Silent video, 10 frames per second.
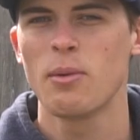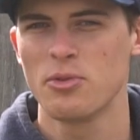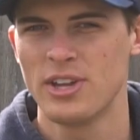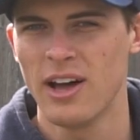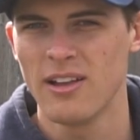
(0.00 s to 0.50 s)
will
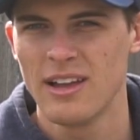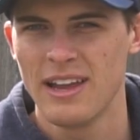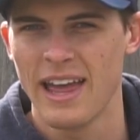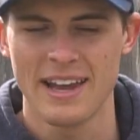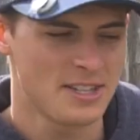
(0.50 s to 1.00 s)
tell.
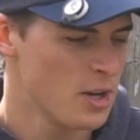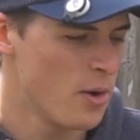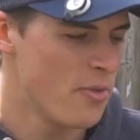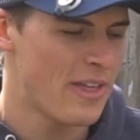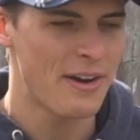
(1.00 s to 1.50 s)
And
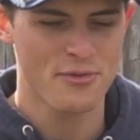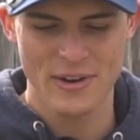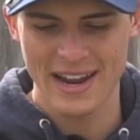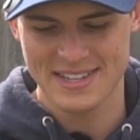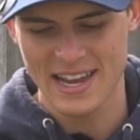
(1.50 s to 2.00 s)
so that
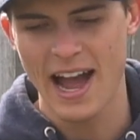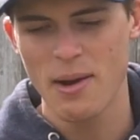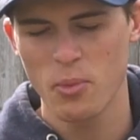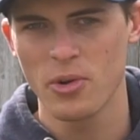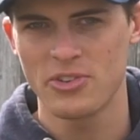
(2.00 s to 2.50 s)
phrase,
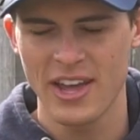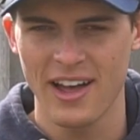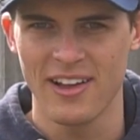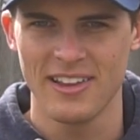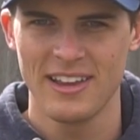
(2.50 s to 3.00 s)
time will
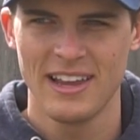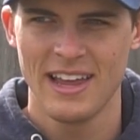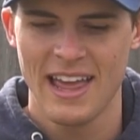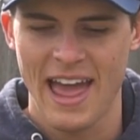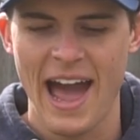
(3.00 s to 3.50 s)
tell,
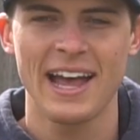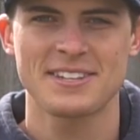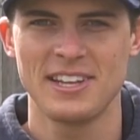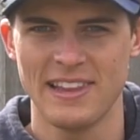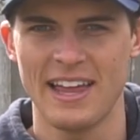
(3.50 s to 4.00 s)
has
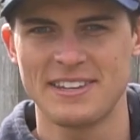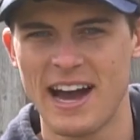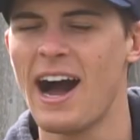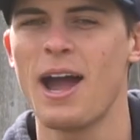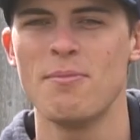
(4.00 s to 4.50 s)
to let
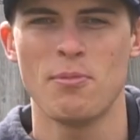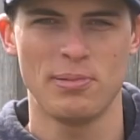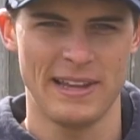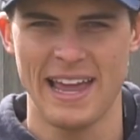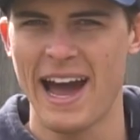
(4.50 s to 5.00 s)
time
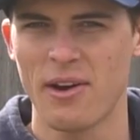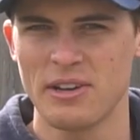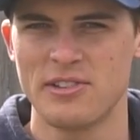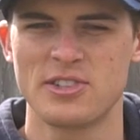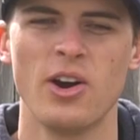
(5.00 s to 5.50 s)
play out.
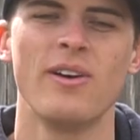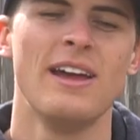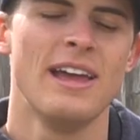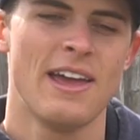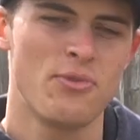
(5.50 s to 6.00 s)
And so
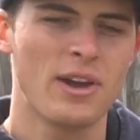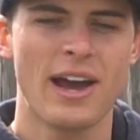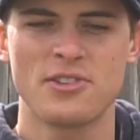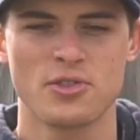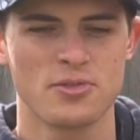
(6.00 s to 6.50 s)
if you
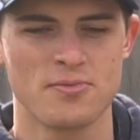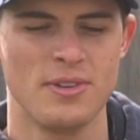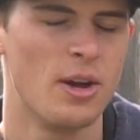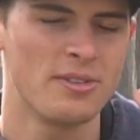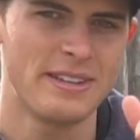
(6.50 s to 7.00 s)
guys are, you
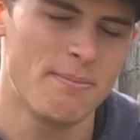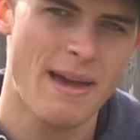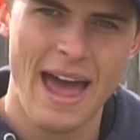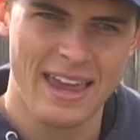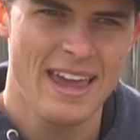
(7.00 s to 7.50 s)
know, sitting
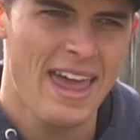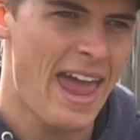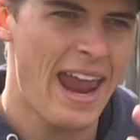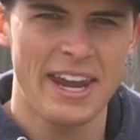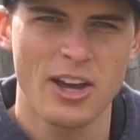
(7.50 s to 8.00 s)
back
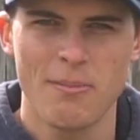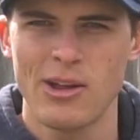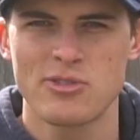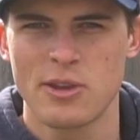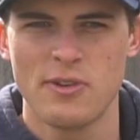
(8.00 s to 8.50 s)
hating on
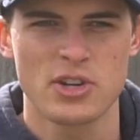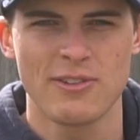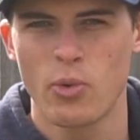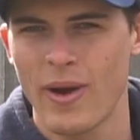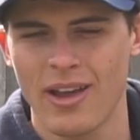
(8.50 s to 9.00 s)
Major League Fishing
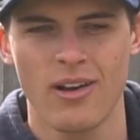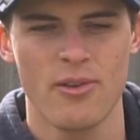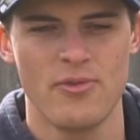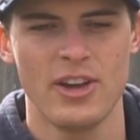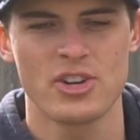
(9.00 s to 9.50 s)
for weighing all the
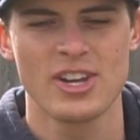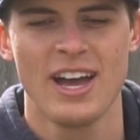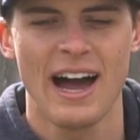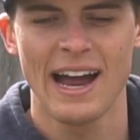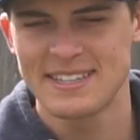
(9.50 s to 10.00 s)
fish,
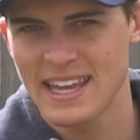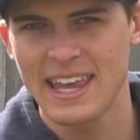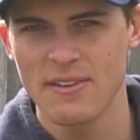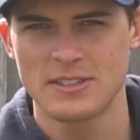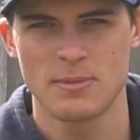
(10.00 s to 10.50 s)
I'd say
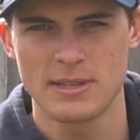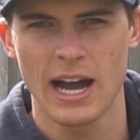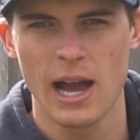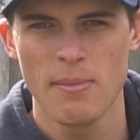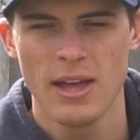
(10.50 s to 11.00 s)
give it some
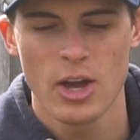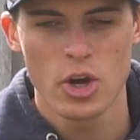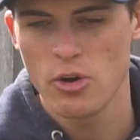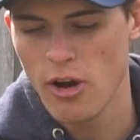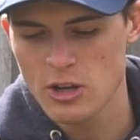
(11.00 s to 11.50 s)
time.
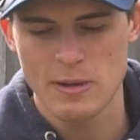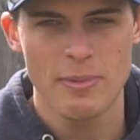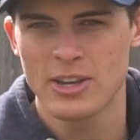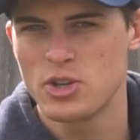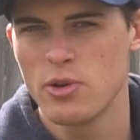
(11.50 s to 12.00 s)
Who knows,
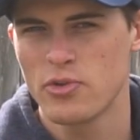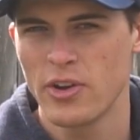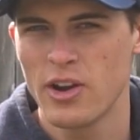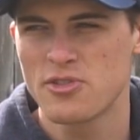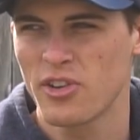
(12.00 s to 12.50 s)
maybe in 2 or 3
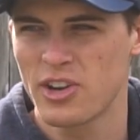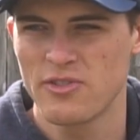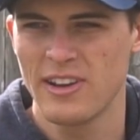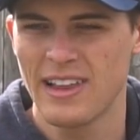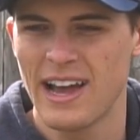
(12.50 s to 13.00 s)
years they're gonna
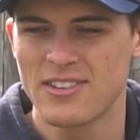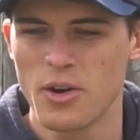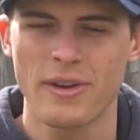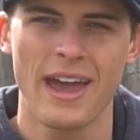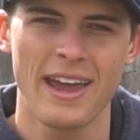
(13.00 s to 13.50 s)
realize,
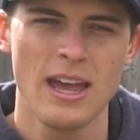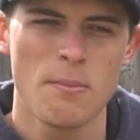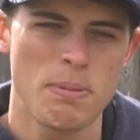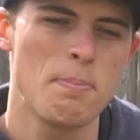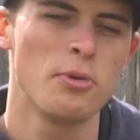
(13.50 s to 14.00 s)
okay,
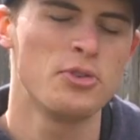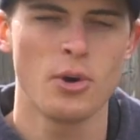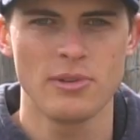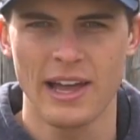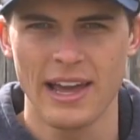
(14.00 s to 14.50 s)
people
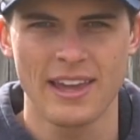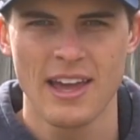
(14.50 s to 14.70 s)
don't like